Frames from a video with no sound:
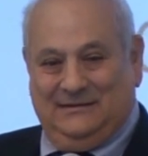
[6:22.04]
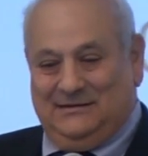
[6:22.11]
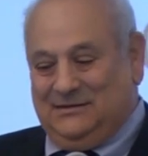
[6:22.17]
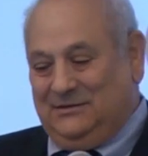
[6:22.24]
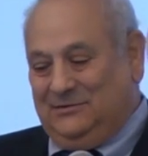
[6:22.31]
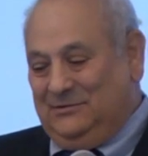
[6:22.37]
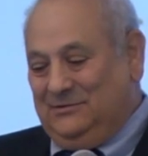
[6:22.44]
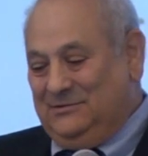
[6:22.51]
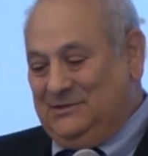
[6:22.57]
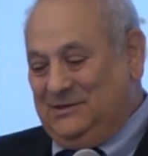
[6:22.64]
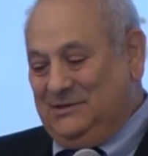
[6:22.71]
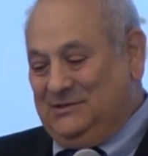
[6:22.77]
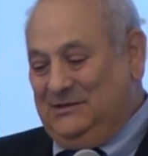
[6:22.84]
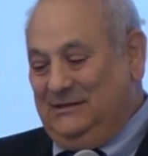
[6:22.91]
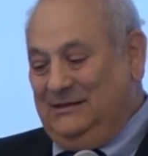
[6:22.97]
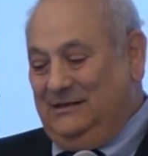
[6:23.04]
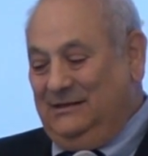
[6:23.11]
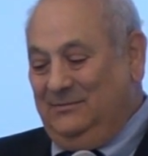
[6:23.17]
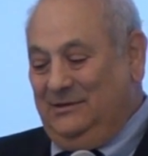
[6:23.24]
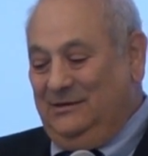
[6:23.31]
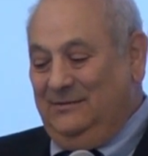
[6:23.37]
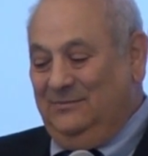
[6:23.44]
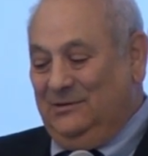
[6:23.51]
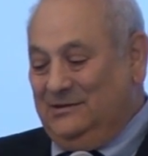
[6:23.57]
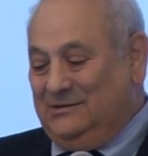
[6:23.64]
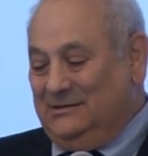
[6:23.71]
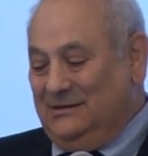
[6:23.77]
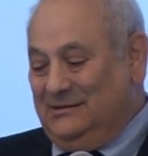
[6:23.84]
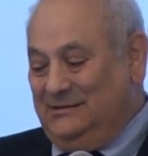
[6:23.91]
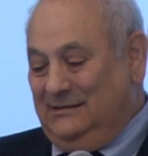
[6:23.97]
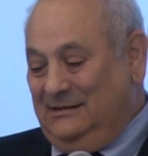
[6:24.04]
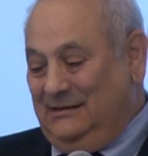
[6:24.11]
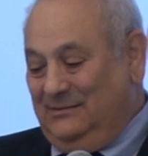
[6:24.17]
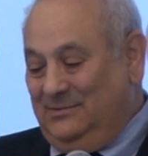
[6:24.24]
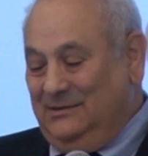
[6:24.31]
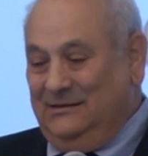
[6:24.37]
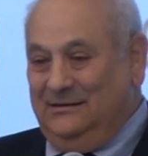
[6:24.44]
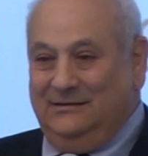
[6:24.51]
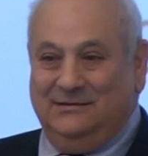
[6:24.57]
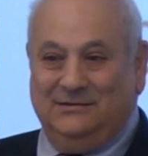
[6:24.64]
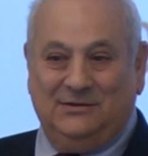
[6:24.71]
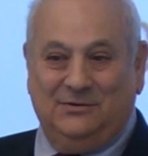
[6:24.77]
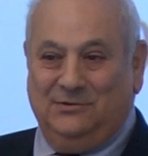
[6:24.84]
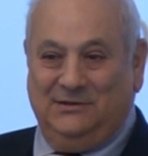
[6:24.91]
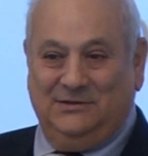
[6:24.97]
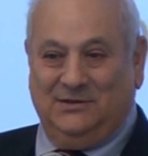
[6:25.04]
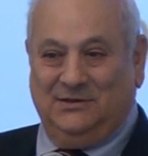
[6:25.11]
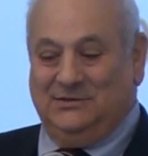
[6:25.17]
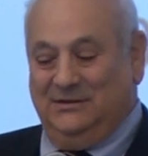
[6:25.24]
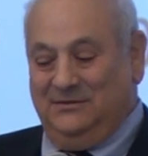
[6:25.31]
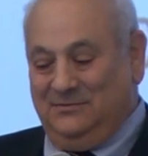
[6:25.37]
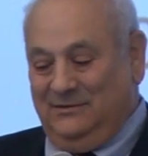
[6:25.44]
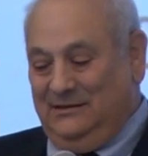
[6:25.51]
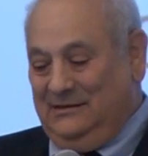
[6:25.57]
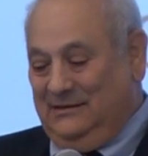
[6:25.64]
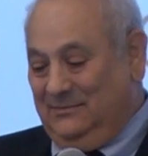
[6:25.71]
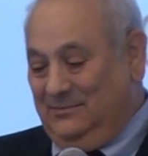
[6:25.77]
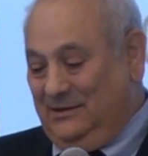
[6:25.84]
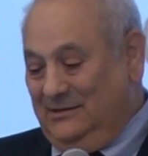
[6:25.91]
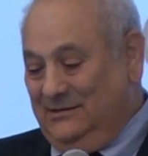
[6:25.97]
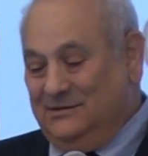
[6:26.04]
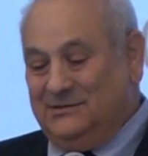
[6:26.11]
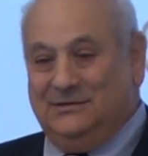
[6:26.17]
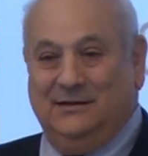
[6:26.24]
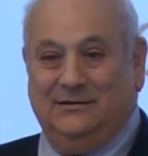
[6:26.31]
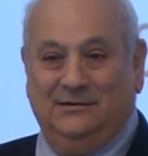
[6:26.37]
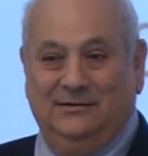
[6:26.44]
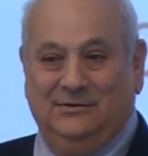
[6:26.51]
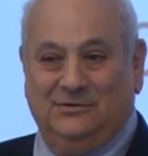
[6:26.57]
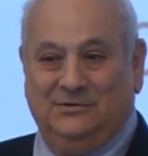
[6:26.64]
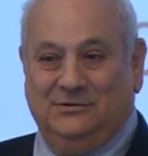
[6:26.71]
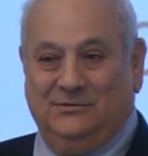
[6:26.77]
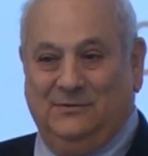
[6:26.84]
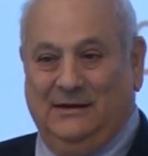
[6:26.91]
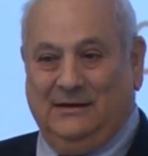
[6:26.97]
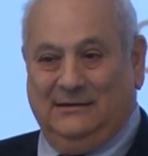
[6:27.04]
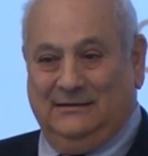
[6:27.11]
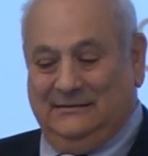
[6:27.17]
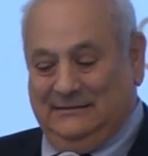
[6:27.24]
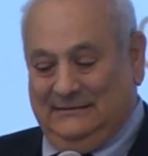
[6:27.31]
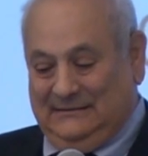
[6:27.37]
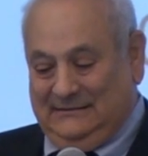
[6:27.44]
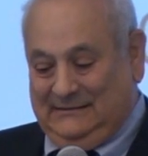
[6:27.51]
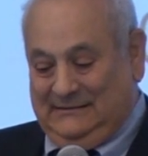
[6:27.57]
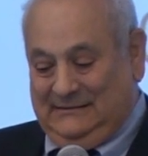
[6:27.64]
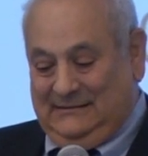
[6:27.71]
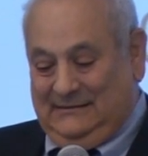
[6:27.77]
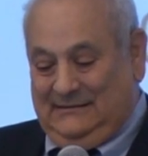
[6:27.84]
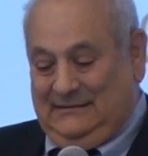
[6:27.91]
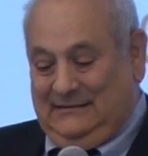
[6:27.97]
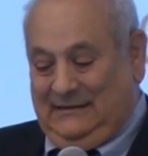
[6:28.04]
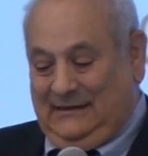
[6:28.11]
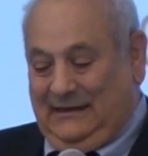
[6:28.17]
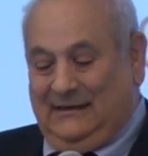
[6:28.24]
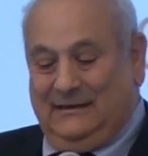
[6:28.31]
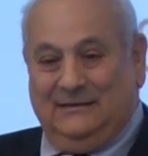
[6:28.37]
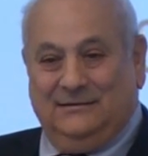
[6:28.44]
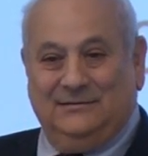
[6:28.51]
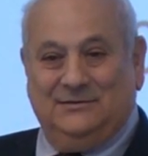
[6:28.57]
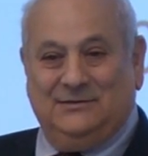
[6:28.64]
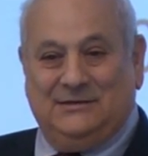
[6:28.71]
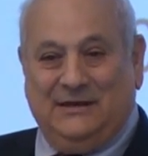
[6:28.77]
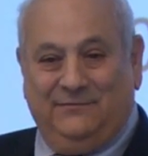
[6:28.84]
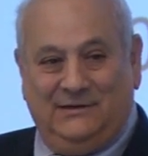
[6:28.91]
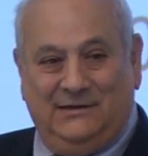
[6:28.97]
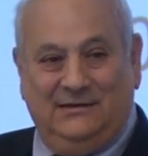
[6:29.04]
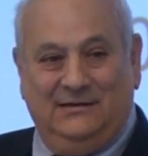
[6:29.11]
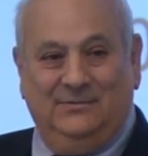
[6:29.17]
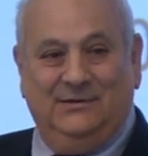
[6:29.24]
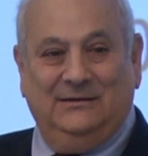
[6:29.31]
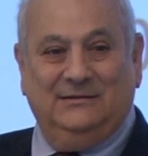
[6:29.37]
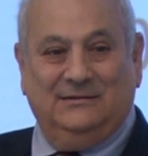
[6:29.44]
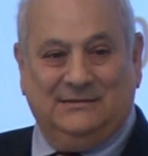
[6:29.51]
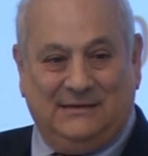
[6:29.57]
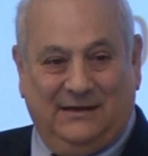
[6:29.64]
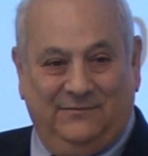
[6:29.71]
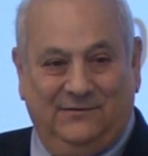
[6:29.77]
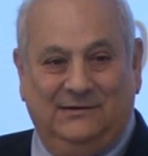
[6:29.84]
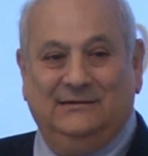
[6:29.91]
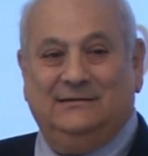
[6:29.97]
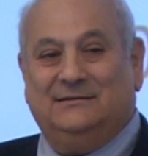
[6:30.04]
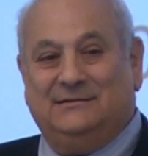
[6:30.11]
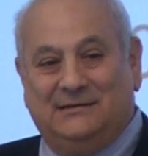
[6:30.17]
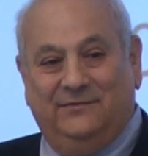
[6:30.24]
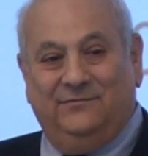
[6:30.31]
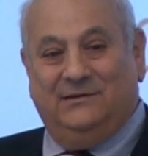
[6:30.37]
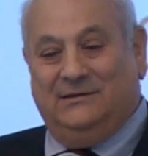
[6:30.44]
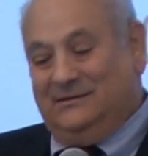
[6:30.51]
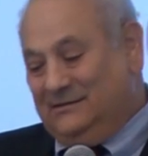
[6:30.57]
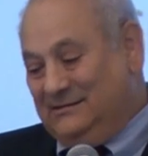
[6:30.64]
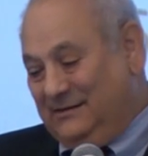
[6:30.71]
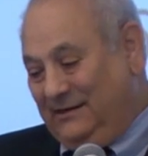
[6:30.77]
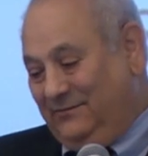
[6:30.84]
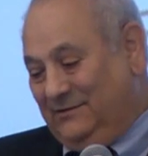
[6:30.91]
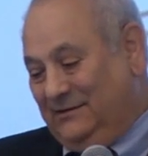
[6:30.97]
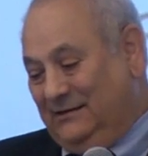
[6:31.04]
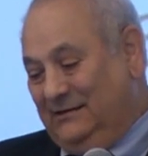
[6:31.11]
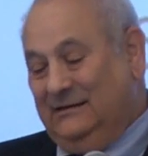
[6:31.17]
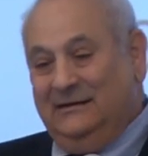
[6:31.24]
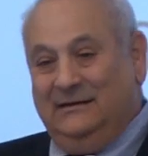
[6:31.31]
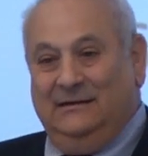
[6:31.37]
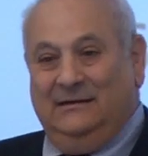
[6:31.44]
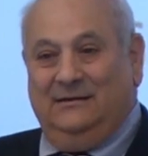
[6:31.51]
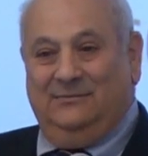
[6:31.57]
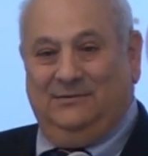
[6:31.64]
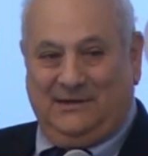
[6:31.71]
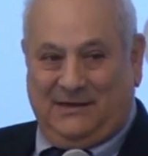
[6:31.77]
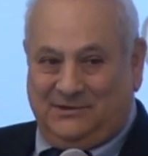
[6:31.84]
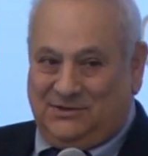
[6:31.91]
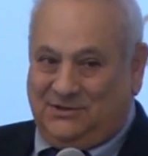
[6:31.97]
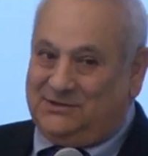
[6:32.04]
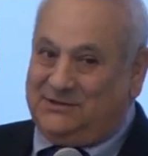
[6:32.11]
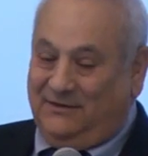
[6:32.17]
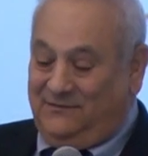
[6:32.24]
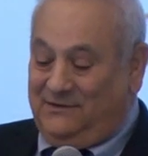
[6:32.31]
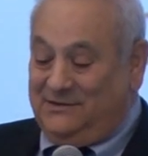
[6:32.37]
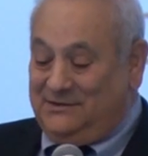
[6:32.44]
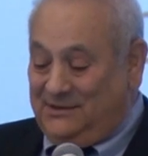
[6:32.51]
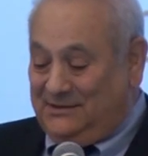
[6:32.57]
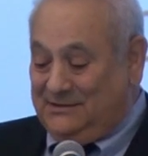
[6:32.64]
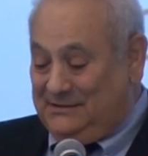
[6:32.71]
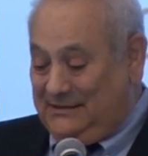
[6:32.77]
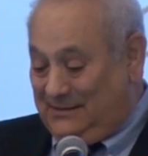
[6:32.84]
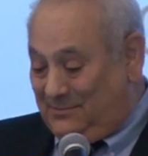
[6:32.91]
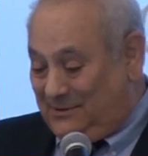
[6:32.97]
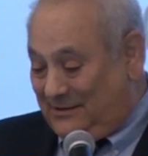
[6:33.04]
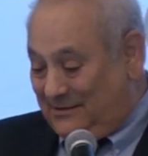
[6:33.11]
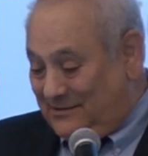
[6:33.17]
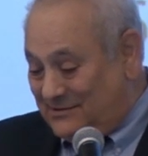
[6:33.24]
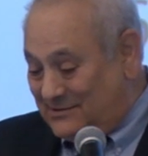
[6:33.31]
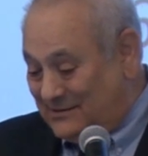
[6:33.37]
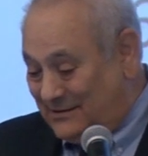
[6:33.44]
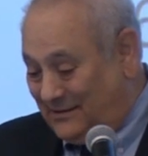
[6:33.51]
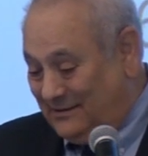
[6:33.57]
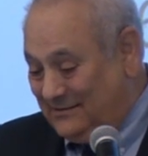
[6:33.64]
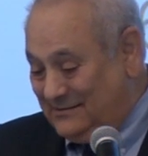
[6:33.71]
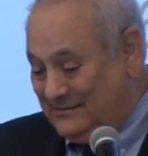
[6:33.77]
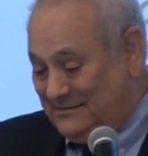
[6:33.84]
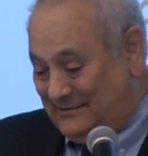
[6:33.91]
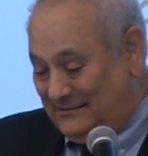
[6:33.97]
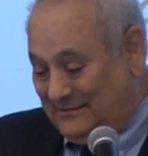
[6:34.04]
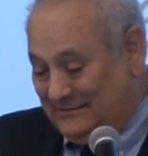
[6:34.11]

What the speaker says: So 60 dB plus 60 dB is only 63 dB. It's not 120. And 70 dB and 70 and 70 and 70, well, that's just 76 dB. It's not,